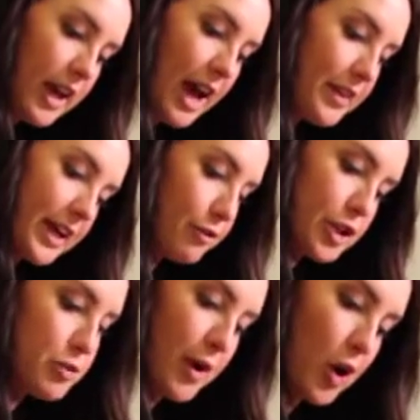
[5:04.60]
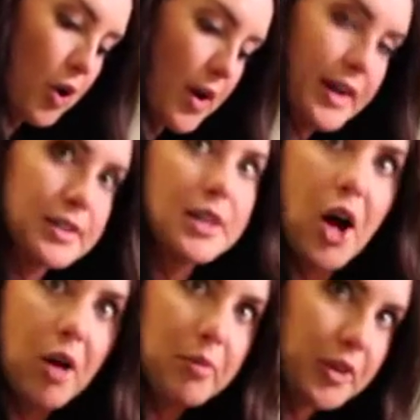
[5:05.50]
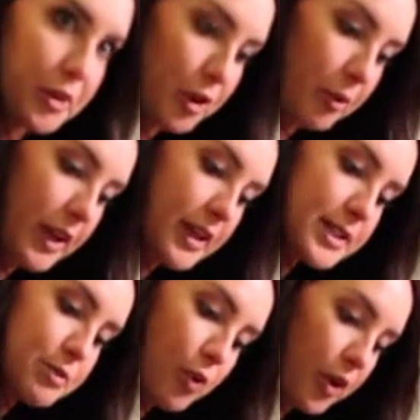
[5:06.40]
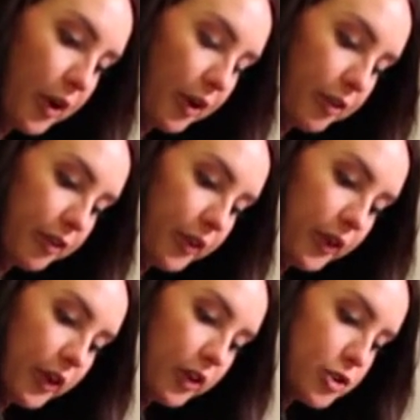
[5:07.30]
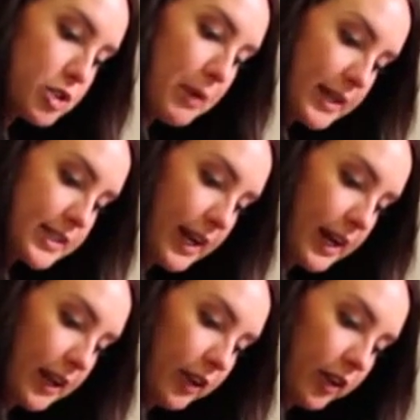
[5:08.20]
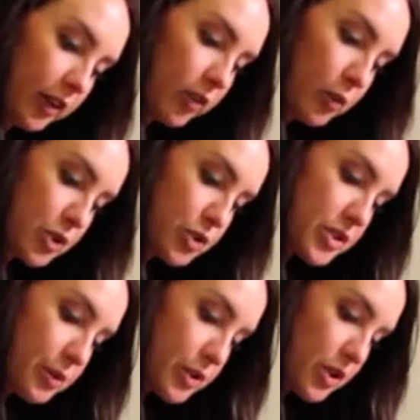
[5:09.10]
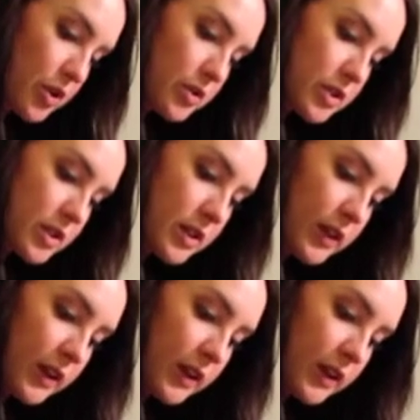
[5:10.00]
I think I've reached my goal, I can stop. You know what I mean? It's more of just maintaining once you see results.